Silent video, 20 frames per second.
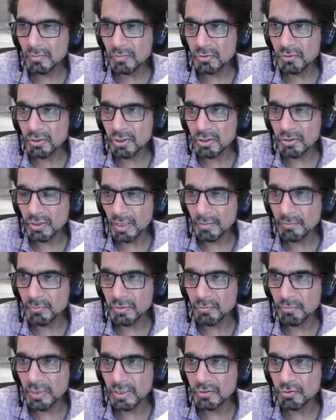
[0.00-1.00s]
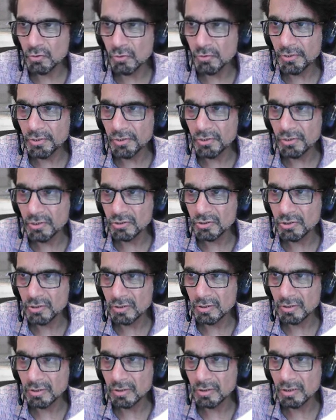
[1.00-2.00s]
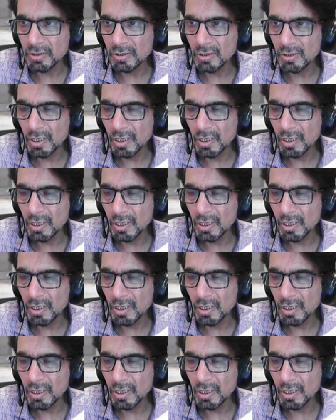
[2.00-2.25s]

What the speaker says: in time dependent Schrodinger equation,